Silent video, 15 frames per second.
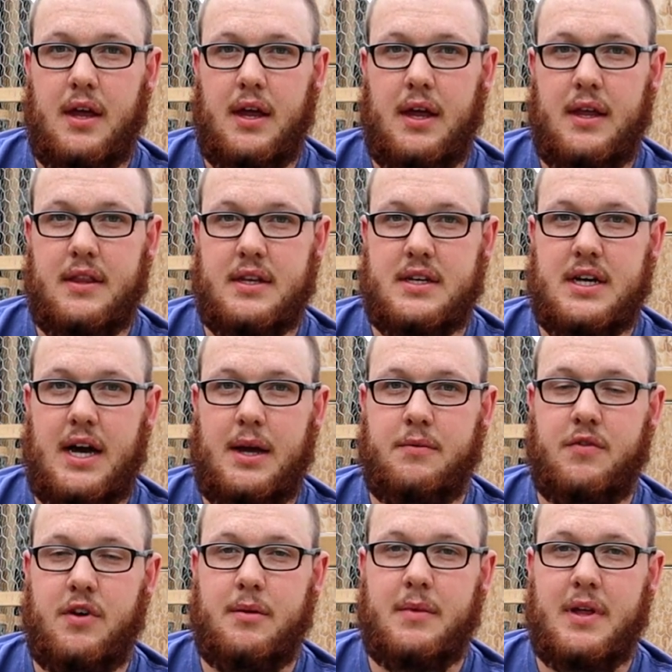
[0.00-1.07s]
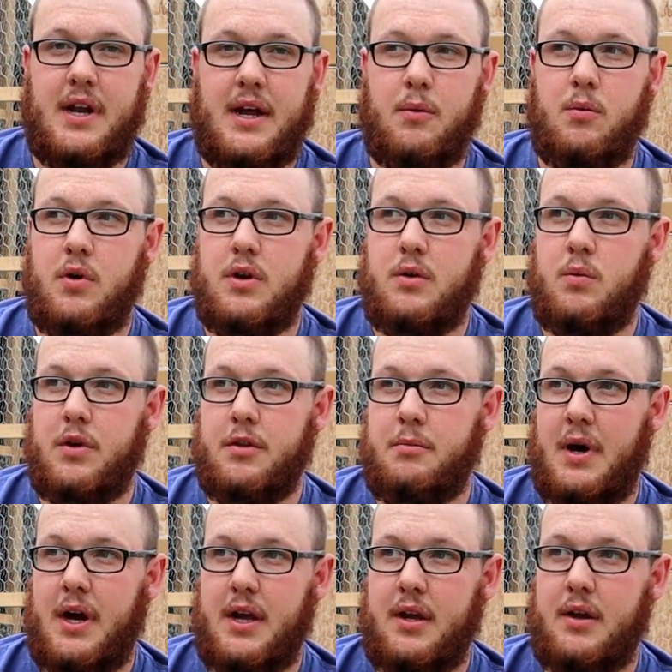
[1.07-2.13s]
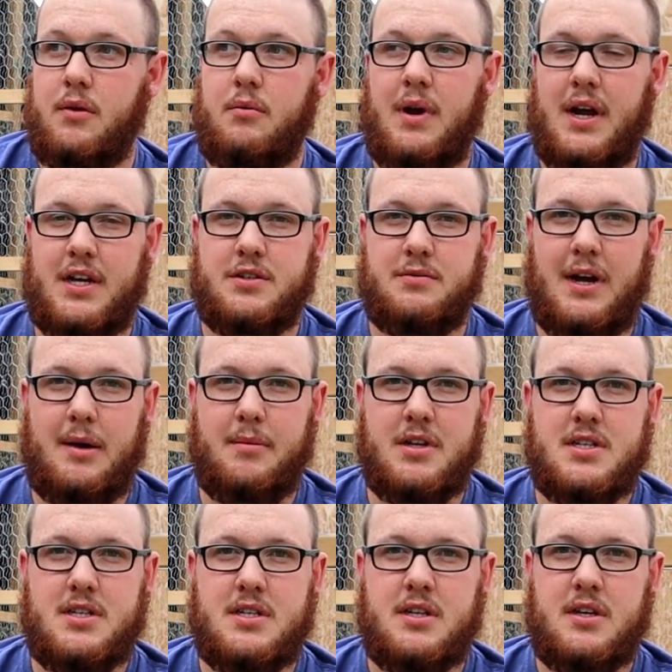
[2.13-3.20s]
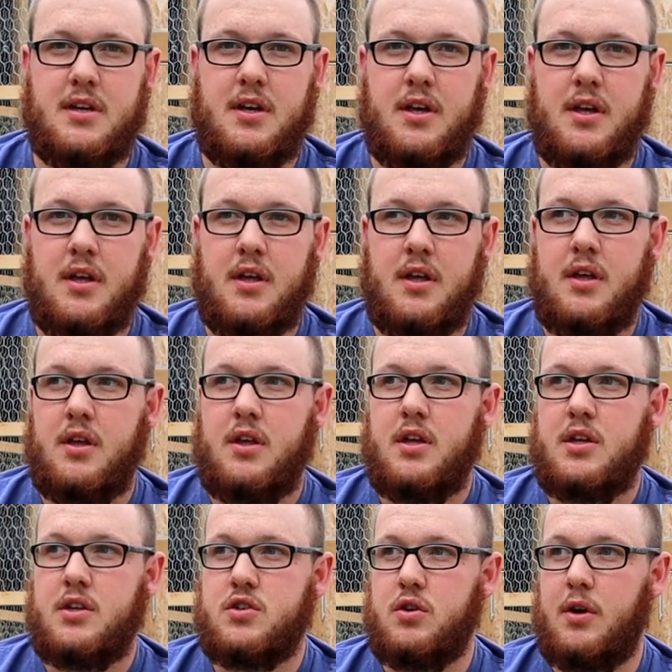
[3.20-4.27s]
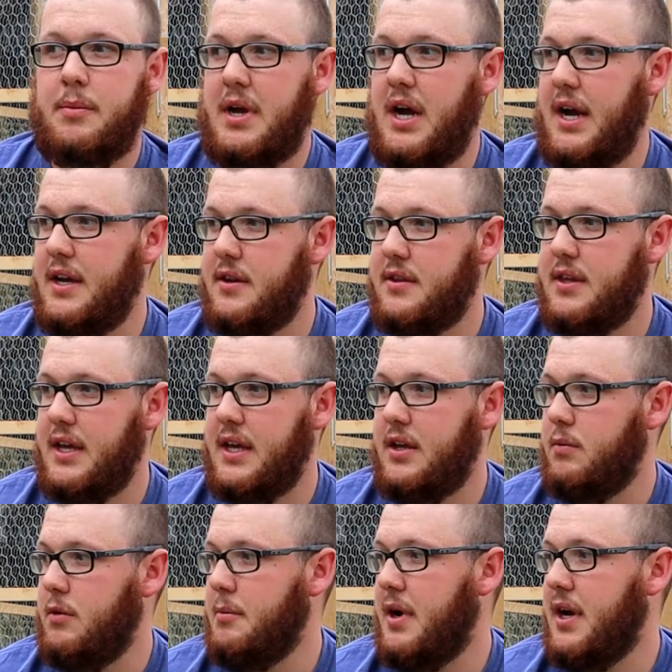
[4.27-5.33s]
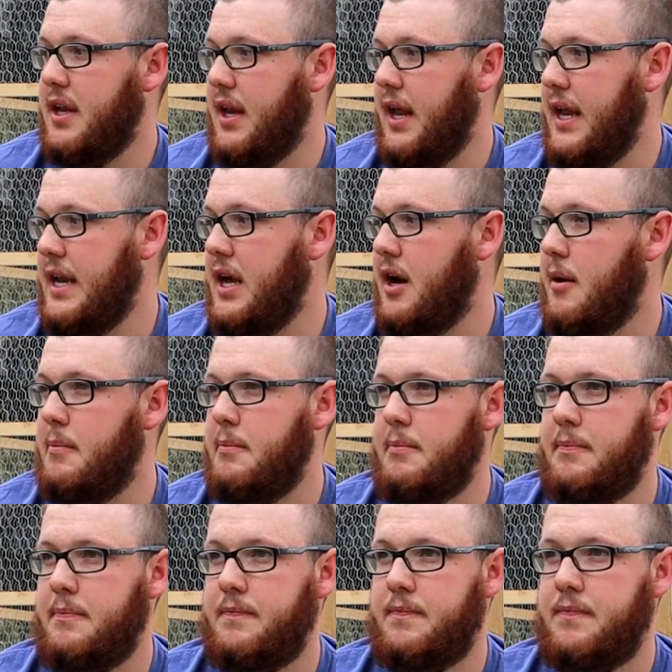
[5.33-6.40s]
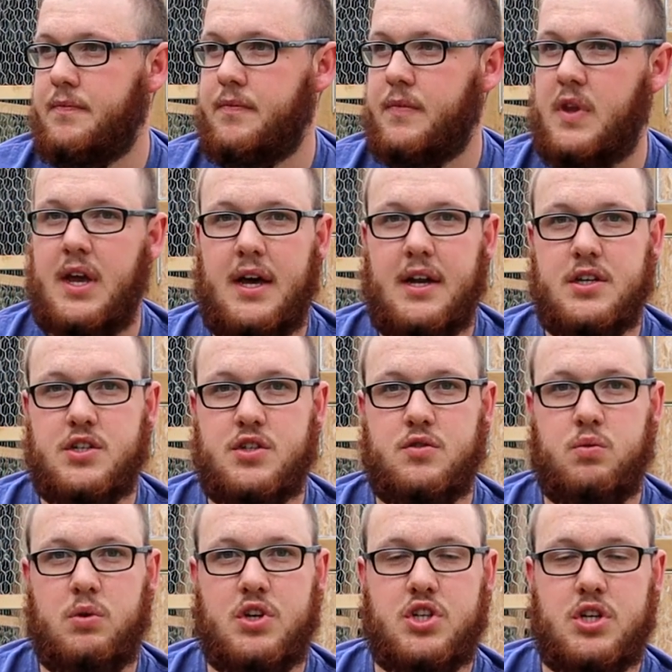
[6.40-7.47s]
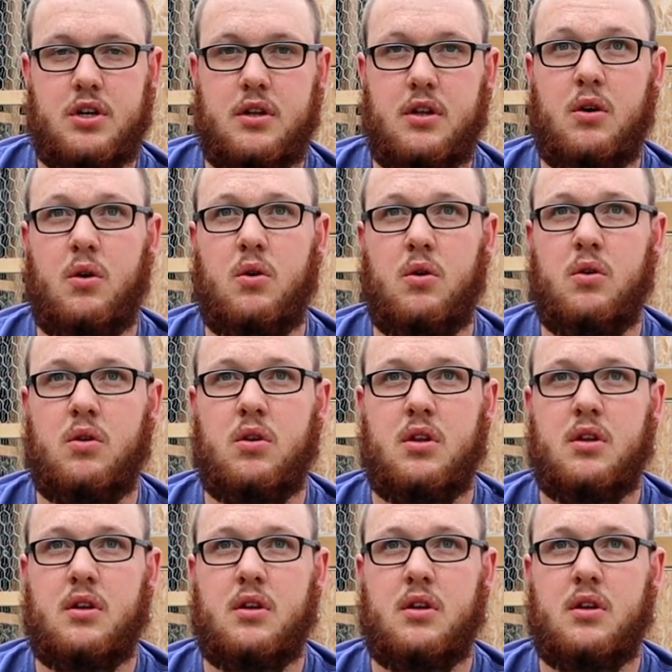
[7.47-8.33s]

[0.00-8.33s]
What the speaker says: in the time frame that I would with my Rex rabbits. So I'm kind of thinking we might end up kind of switching the whole